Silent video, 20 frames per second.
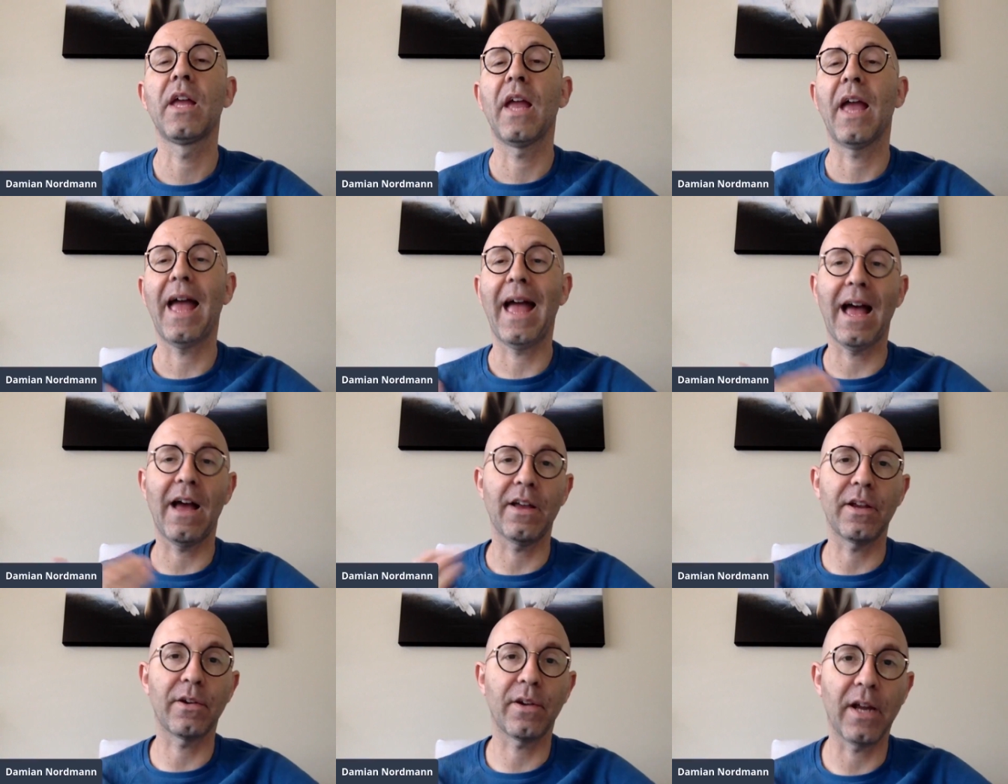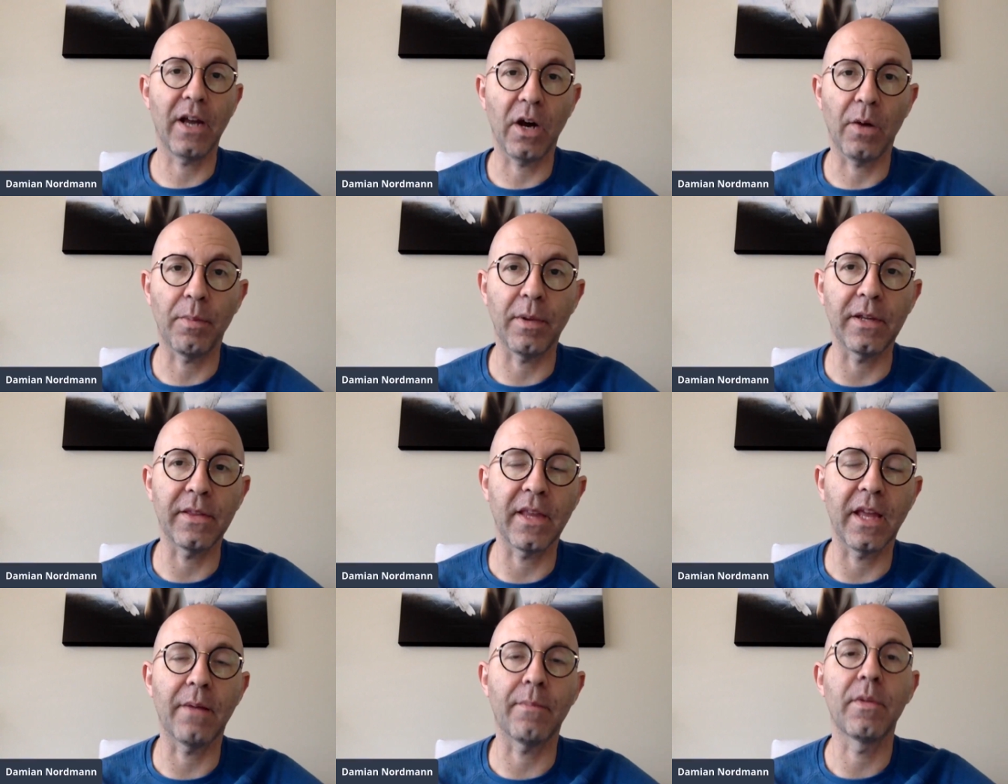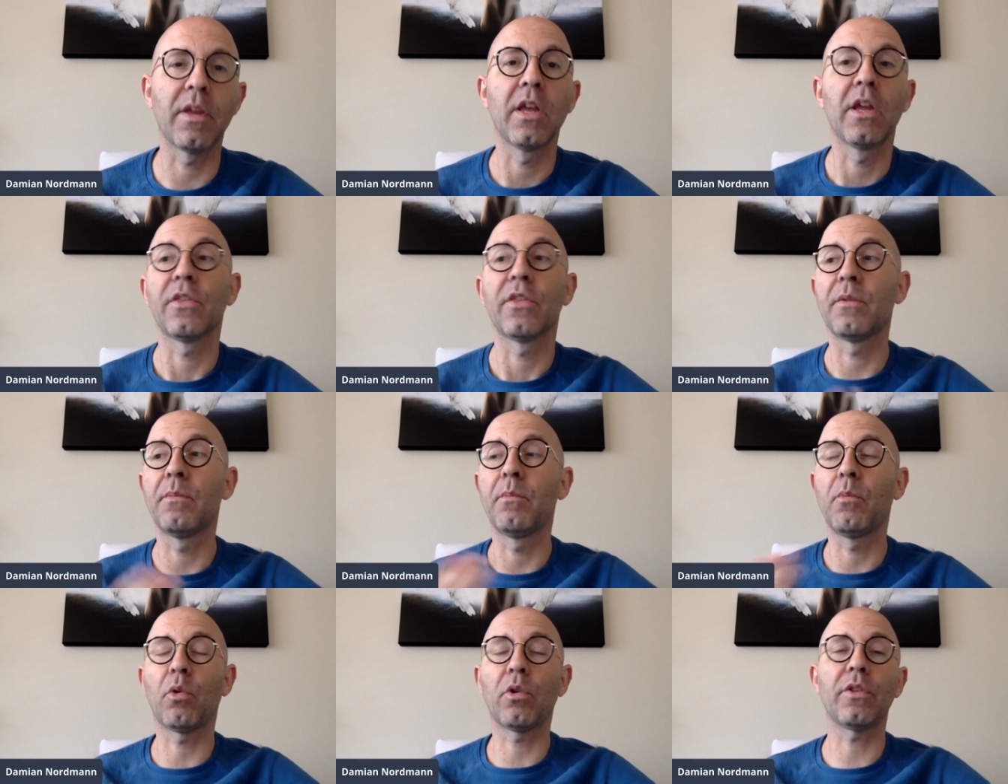how you're helping them,
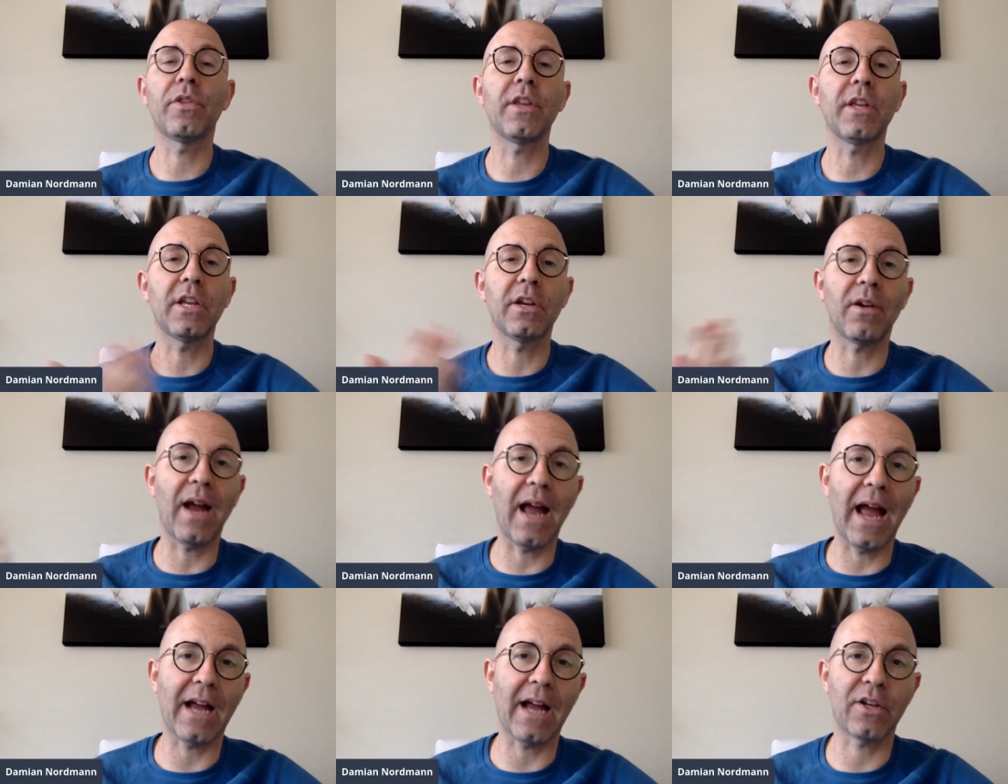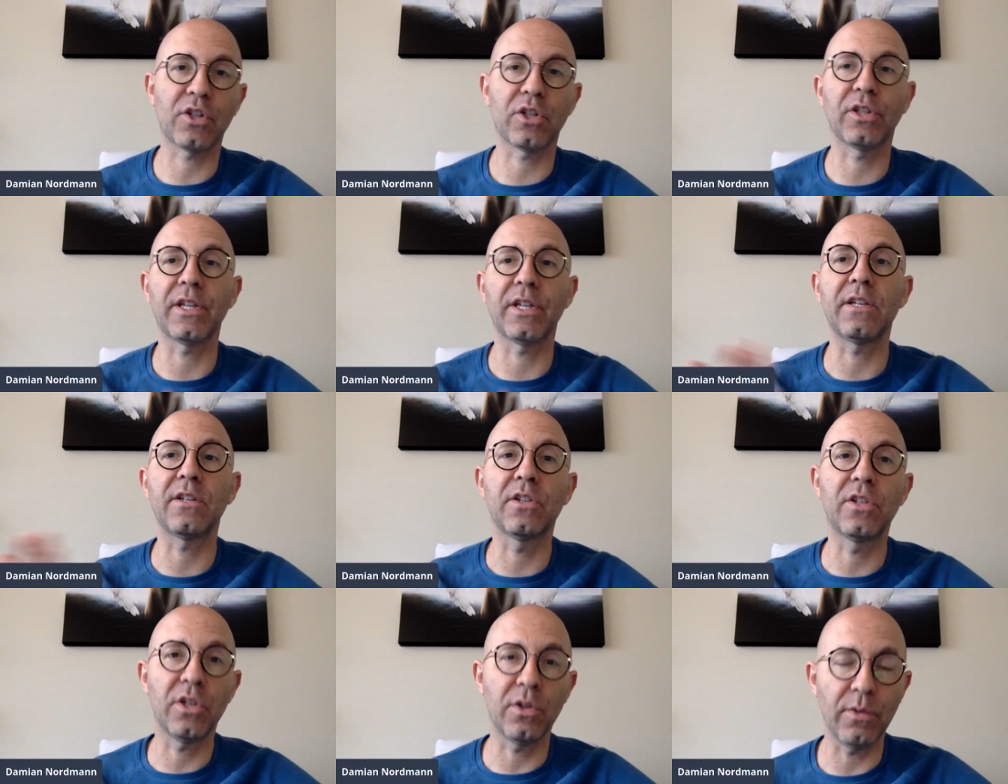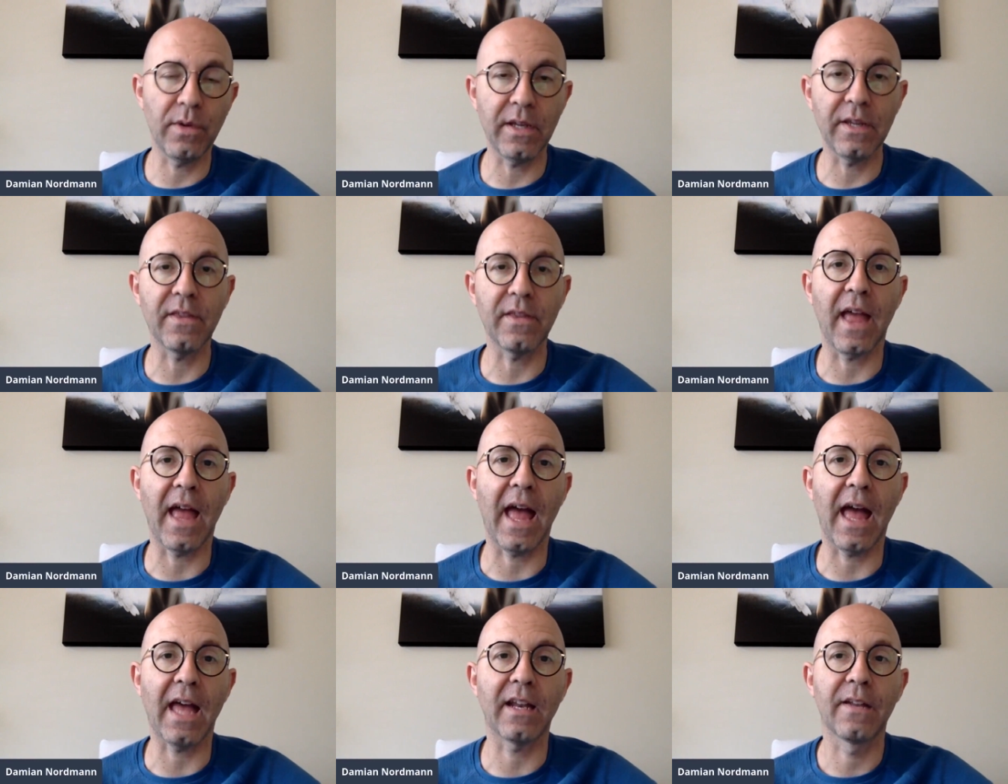the more that you're actually doing
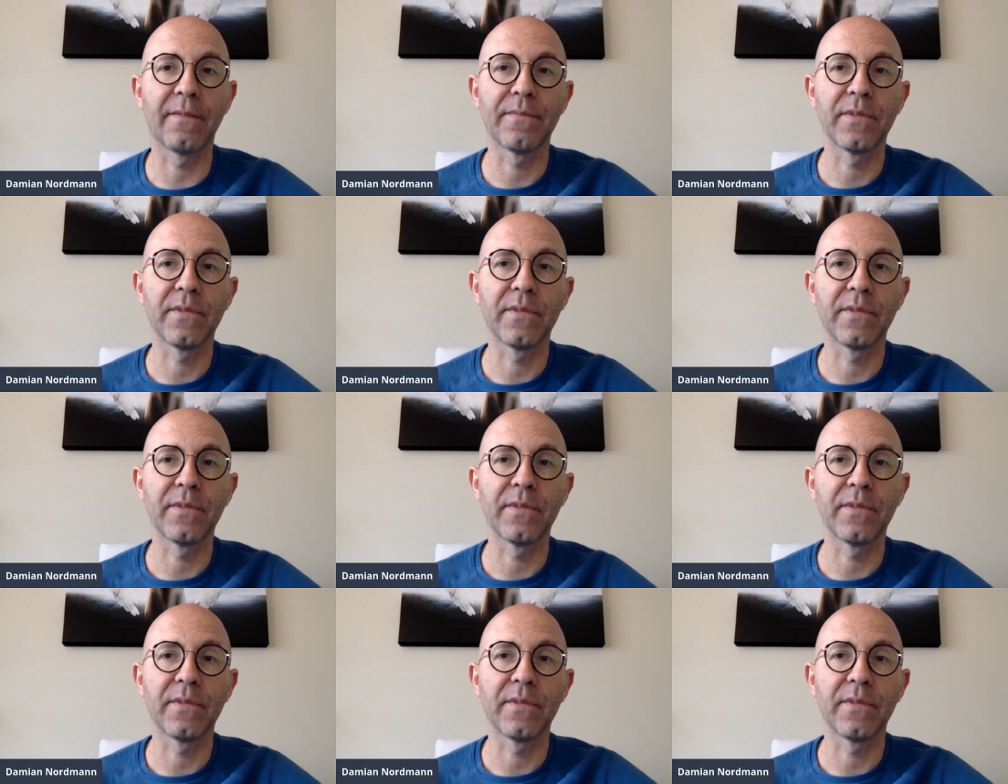that,